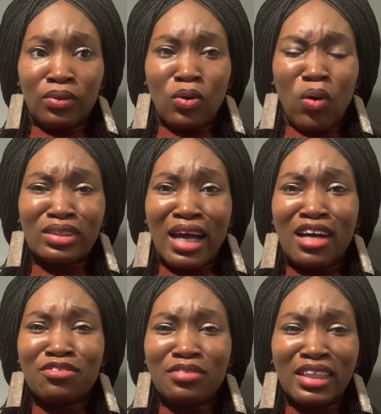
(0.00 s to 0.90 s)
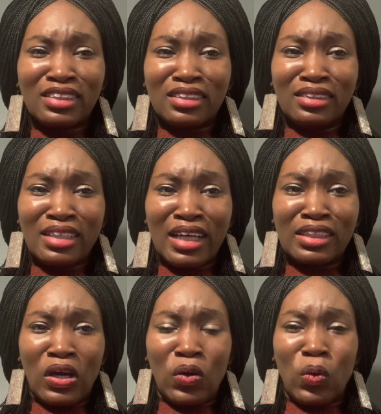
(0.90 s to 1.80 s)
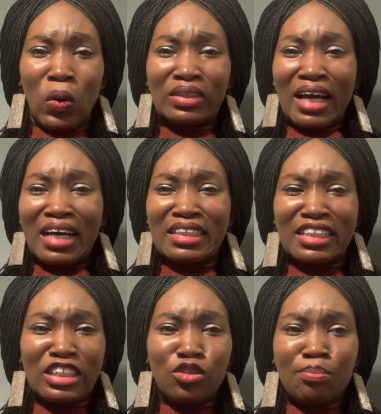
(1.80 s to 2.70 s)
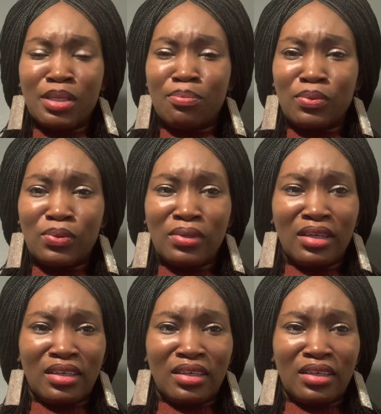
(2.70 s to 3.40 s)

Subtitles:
God can raise the dead. God can kill people.